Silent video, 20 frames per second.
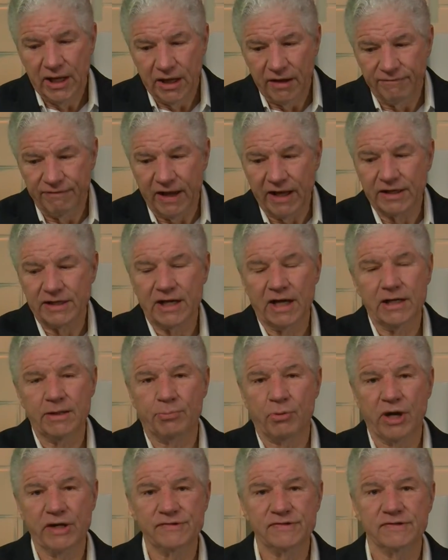If
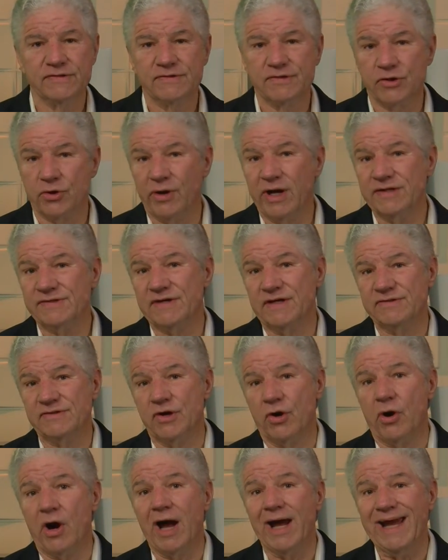antidepressants that are
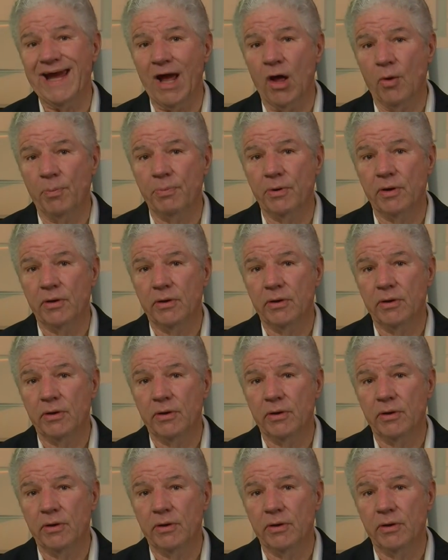SSRI help,